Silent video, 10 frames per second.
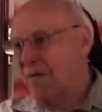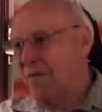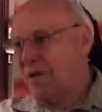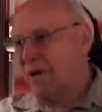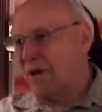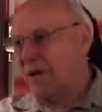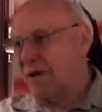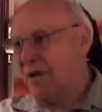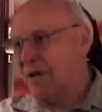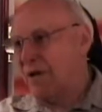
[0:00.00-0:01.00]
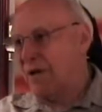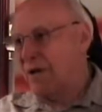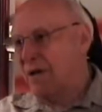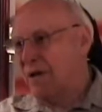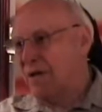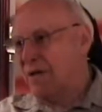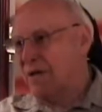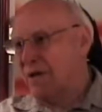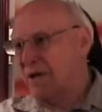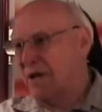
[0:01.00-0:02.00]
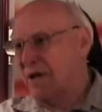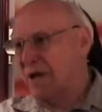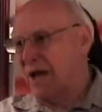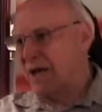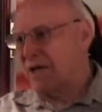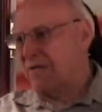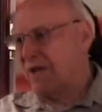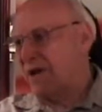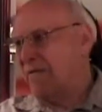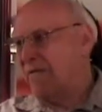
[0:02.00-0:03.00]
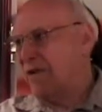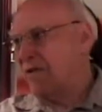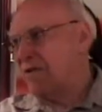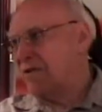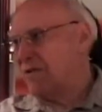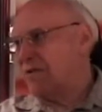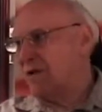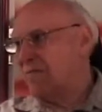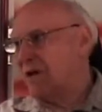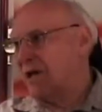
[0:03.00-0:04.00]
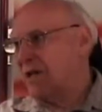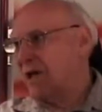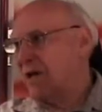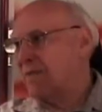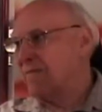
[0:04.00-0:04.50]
work until the last five years or something like that.